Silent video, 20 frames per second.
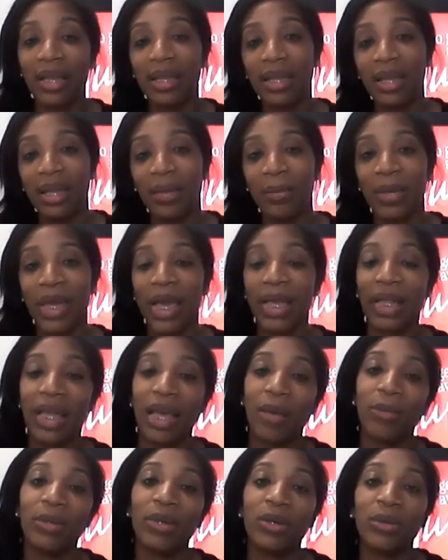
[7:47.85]
And then Michaela
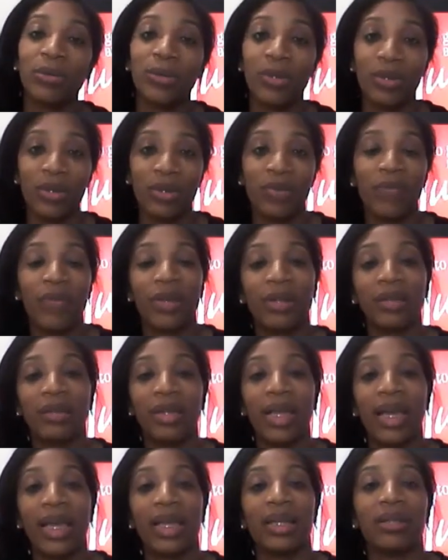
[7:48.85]
had boobs, so she felt
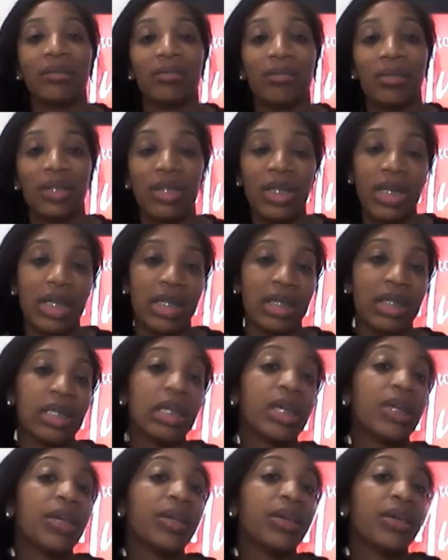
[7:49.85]
like she could
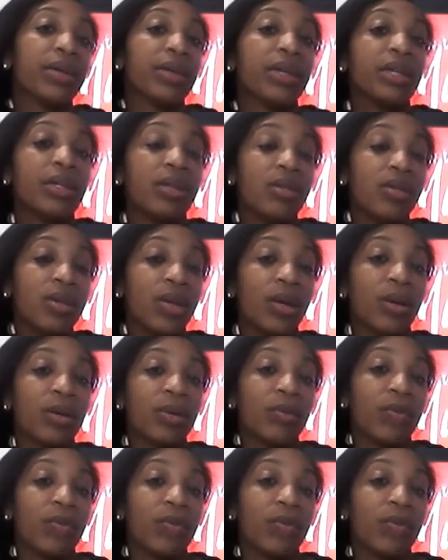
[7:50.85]
sit here and, you know,